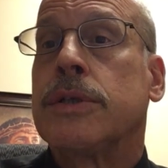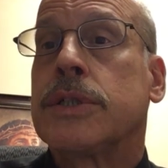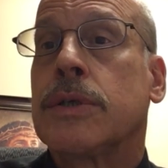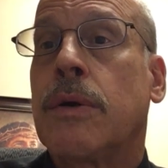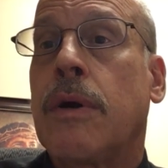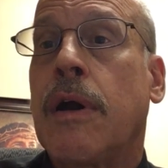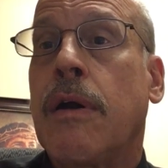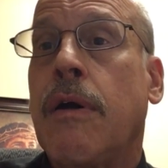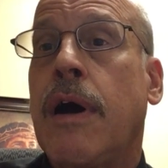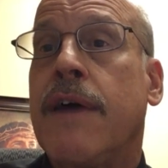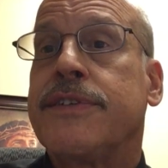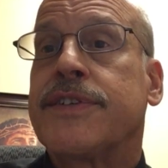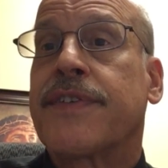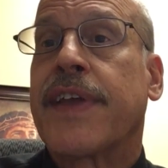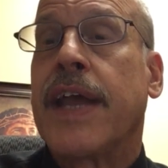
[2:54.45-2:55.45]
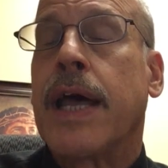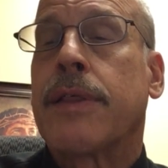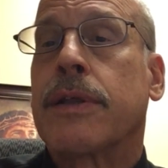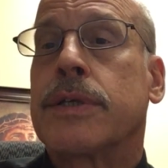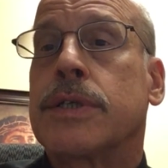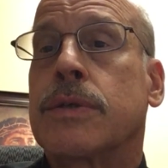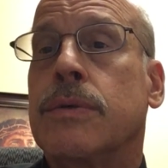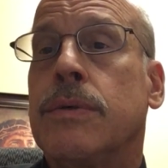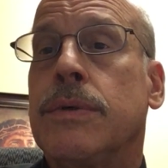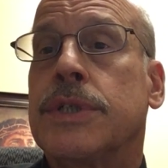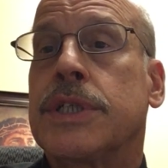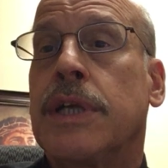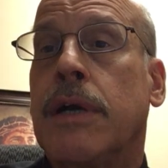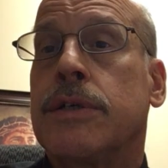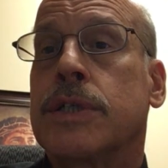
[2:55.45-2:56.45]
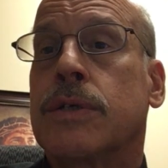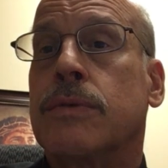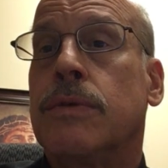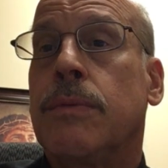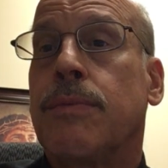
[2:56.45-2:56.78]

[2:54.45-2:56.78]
So our Office of Catholic Schools and our school